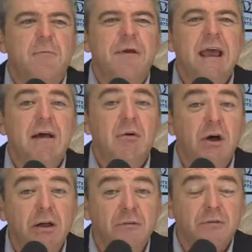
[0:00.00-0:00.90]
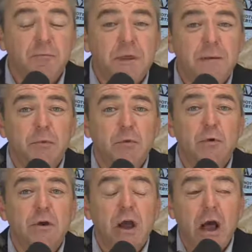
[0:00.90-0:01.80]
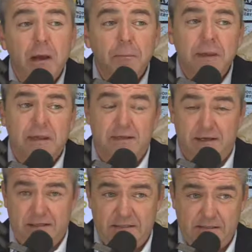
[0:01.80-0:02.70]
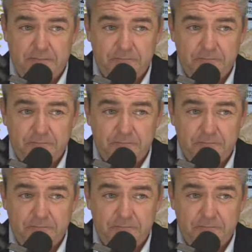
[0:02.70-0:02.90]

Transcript: we have hundreds of people who are copying us.